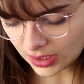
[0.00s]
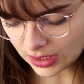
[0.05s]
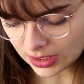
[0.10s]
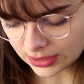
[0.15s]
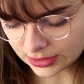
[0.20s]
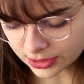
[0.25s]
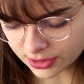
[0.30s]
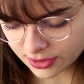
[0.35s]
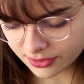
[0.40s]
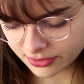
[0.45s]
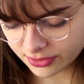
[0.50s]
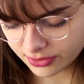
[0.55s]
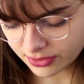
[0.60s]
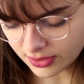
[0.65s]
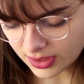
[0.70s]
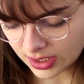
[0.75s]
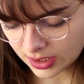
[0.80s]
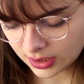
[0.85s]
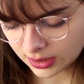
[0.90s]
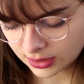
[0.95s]
another
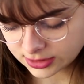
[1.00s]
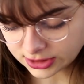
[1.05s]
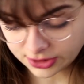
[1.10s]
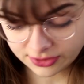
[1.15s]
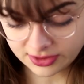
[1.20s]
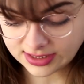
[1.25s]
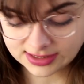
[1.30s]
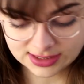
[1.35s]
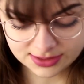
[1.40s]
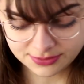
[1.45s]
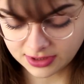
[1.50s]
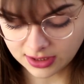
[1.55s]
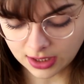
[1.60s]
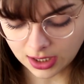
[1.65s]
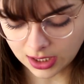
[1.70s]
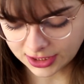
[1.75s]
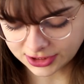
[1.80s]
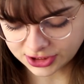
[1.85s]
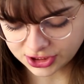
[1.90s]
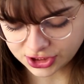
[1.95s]
thing, so that's something
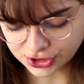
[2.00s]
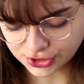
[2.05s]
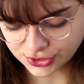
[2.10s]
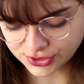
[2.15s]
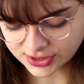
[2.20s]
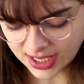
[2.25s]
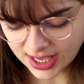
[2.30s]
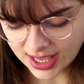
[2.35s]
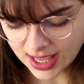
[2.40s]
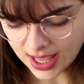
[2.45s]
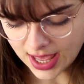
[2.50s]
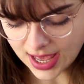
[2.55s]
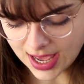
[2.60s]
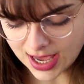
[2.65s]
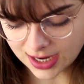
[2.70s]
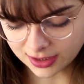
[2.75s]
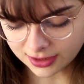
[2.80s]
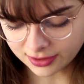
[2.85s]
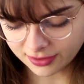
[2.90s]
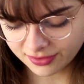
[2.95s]
I like to use.
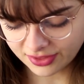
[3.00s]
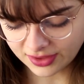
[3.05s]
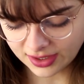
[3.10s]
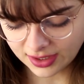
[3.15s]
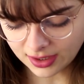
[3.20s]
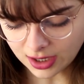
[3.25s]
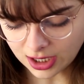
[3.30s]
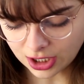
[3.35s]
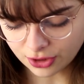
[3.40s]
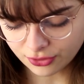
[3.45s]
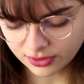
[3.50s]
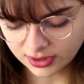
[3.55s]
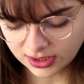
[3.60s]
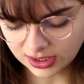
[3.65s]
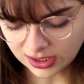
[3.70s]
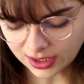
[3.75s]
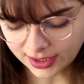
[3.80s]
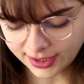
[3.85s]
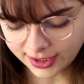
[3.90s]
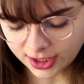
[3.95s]
And another thing I
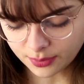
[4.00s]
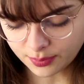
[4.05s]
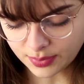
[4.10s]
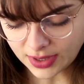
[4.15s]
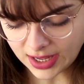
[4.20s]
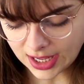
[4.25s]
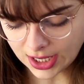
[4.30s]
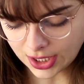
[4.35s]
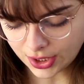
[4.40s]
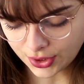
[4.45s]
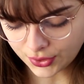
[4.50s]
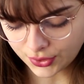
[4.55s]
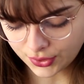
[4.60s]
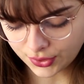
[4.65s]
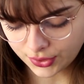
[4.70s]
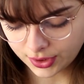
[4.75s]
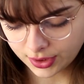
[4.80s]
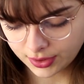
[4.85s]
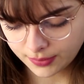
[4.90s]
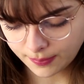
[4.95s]
really like
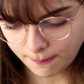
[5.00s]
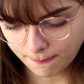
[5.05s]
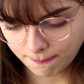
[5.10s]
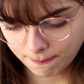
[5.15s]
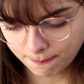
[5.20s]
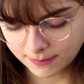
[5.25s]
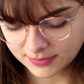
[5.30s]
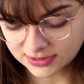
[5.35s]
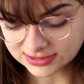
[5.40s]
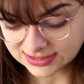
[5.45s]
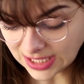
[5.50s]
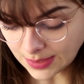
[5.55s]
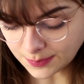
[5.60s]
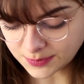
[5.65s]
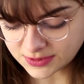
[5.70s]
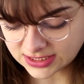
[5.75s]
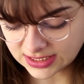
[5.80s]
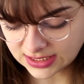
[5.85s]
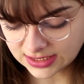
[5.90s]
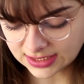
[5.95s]
about
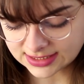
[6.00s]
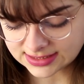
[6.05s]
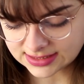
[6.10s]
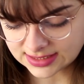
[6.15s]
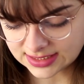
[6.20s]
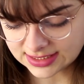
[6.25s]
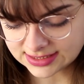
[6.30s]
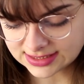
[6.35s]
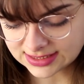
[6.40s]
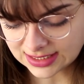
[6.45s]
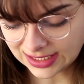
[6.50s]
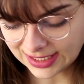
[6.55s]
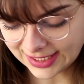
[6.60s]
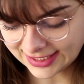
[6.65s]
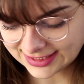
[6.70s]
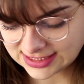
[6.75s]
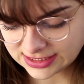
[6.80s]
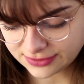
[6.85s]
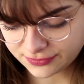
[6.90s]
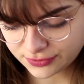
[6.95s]
Snapseed is the
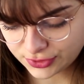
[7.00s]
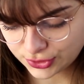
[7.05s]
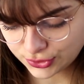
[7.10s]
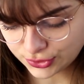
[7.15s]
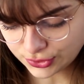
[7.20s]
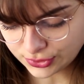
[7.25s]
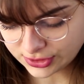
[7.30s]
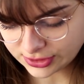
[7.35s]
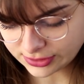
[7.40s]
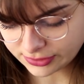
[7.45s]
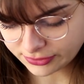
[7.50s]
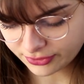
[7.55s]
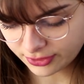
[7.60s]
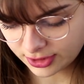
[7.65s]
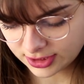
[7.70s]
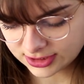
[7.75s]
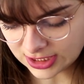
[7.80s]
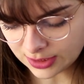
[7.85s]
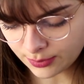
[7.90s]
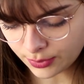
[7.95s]
selective tool. So for
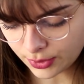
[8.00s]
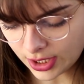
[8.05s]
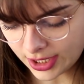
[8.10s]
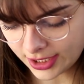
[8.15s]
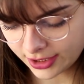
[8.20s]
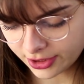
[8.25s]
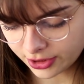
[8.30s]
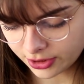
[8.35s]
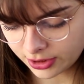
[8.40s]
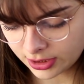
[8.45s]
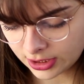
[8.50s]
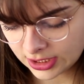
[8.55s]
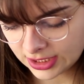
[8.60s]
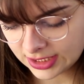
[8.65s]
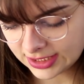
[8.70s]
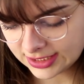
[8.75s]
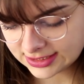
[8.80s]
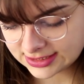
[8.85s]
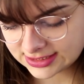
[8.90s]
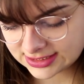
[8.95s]
example, I could
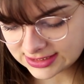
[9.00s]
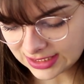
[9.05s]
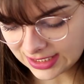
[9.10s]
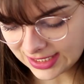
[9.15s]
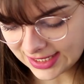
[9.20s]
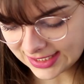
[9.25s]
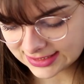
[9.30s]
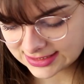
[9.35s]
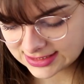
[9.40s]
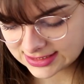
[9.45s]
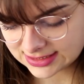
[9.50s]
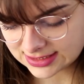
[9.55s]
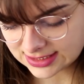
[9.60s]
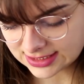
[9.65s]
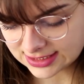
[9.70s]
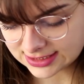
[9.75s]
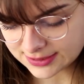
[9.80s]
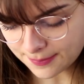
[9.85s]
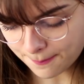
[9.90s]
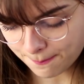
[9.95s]
select
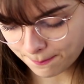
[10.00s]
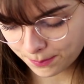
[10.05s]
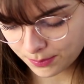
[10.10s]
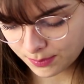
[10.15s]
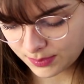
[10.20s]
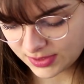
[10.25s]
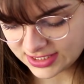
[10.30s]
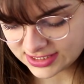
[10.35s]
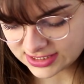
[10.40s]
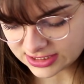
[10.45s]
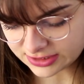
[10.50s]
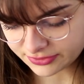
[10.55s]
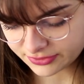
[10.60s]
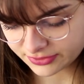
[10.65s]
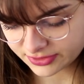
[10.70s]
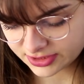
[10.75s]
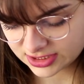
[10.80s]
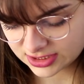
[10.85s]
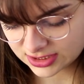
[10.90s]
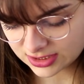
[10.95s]
this piece of
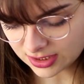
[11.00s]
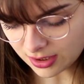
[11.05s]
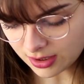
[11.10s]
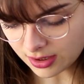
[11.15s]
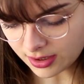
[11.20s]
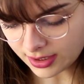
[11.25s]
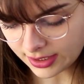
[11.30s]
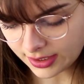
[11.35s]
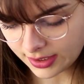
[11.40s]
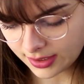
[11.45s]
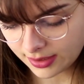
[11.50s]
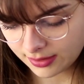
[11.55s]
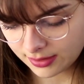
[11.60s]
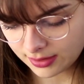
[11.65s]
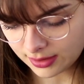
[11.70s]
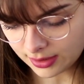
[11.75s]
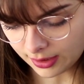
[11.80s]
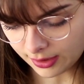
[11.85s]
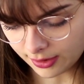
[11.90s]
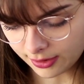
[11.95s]
sky
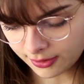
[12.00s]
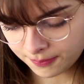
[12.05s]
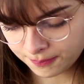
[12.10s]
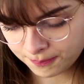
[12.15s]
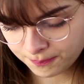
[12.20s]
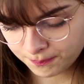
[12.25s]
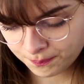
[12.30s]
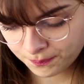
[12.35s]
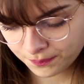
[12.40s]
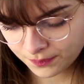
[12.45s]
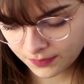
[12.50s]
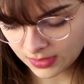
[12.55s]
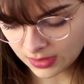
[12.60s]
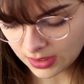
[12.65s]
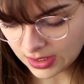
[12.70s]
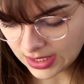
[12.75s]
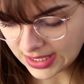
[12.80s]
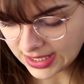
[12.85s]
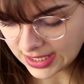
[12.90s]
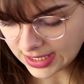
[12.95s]
here
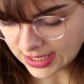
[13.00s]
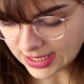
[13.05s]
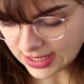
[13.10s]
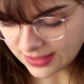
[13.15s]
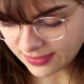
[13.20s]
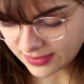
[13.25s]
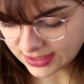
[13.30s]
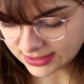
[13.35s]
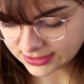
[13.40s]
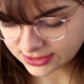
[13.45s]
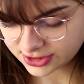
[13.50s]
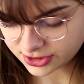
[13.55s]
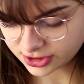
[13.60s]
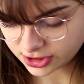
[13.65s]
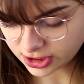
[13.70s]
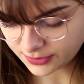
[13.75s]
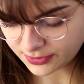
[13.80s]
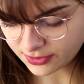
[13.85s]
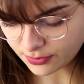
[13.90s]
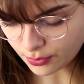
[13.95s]
and then
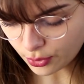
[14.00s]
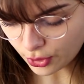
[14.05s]
turn up the